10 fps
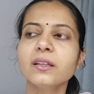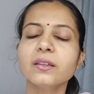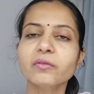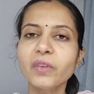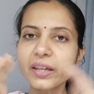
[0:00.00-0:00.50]

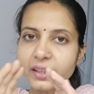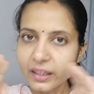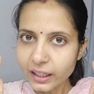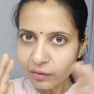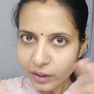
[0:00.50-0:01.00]

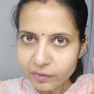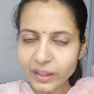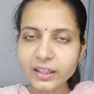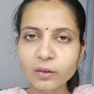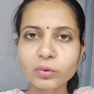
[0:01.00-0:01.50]
even
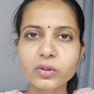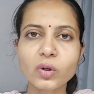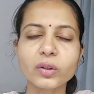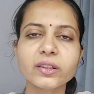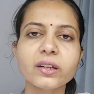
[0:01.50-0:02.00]
when he was
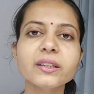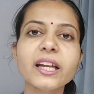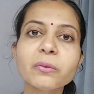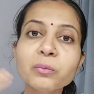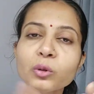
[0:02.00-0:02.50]
not there,
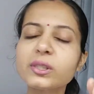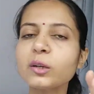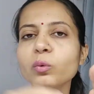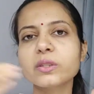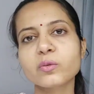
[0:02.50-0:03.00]
that
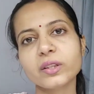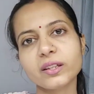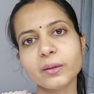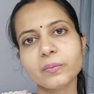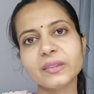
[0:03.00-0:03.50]
music was with
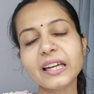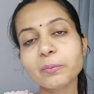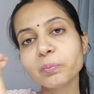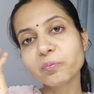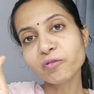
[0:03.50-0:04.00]
him, that
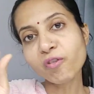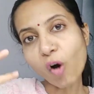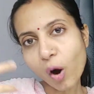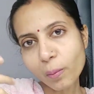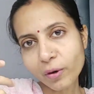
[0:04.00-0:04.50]

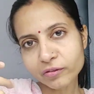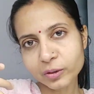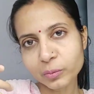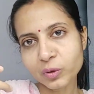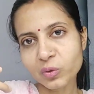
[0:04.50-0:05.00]
form of the
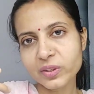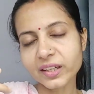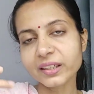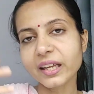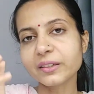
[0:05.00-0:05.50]

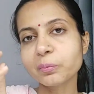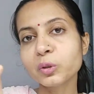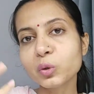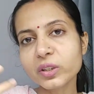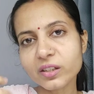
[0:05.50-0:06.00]
music, that
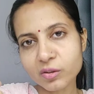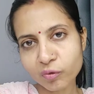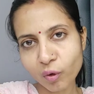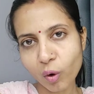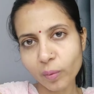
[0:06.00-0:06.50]
beauteous
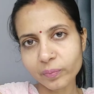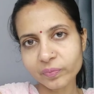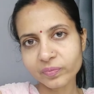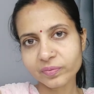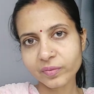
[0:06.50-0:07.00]
form
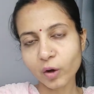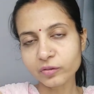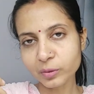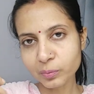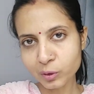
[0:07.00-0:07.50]
of
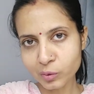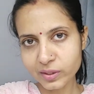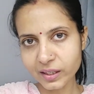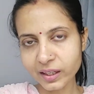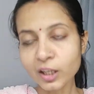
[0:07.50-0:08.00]
the
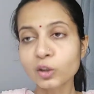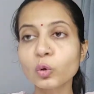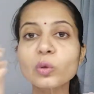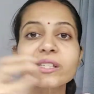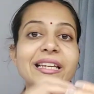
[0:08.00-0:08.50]
music,
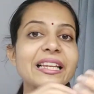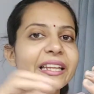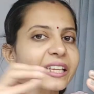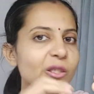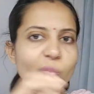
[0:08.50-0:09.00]
those
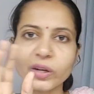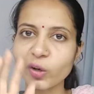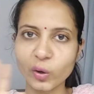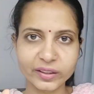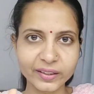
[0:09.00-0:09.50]
lyrics were
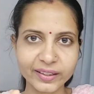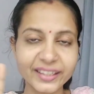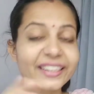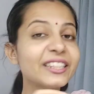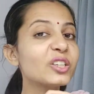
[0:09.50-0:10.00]
not there.
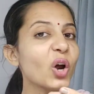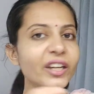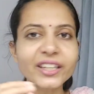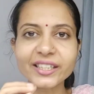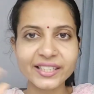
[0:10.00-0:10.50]
He did not
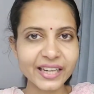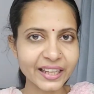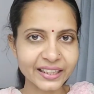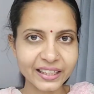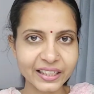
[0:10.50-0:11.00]

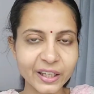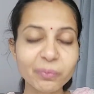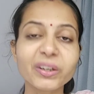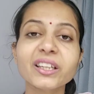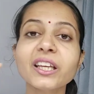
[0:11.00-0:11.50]
understand the lyric,
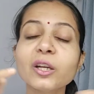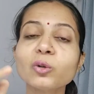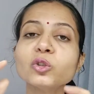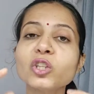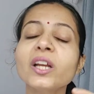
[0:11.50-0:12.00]
but he
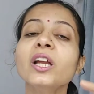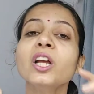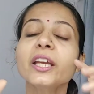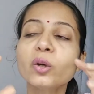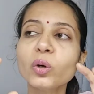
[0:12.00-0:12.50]

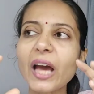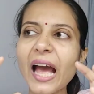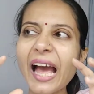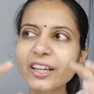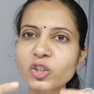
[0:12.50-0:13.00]
could
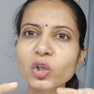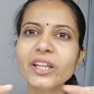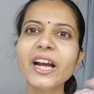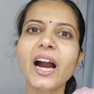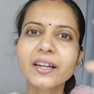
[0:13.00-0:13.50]

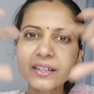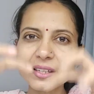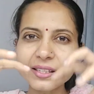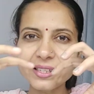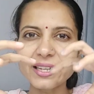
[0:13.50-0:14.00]
actually
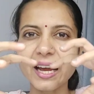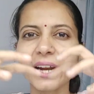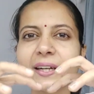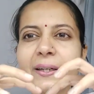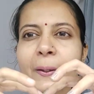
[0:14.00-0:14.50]

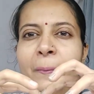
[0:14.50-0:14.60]
understand